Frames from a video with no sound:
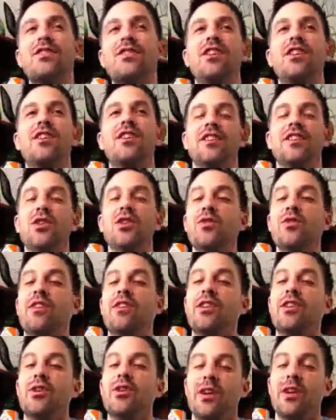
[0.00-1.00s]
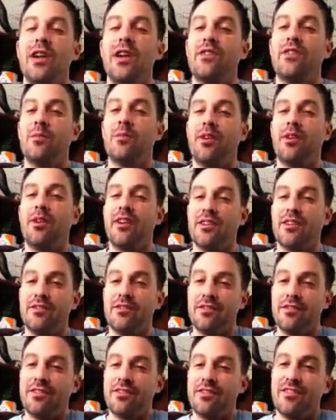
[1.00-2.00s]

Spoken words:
song that you were ever a part of?